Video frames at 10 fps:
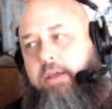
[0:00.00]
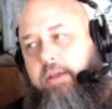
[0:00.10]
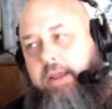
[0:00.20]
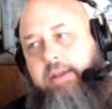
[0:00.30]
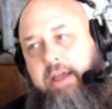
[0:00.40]

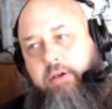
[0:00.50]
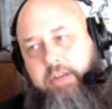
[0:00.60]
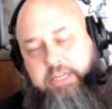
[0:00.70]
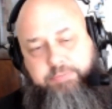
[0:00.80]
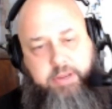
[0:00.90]
and now that
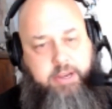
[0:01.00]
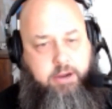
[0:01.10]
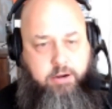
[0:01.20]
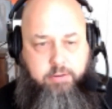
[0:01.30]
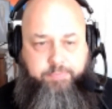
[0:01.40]
he's been
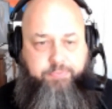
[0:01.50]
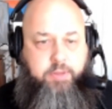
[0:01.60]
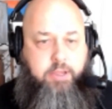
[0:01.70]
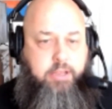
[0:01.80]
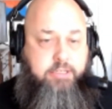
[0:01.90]
here,
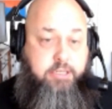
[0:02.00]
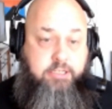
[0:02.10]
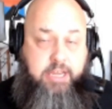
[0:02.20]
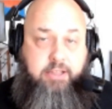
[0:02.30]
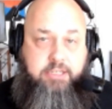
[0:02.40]
he's in
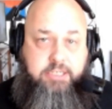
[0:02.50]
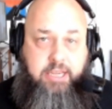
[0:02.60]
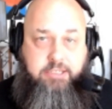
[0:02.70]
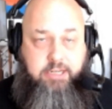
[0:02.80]
his 8th season,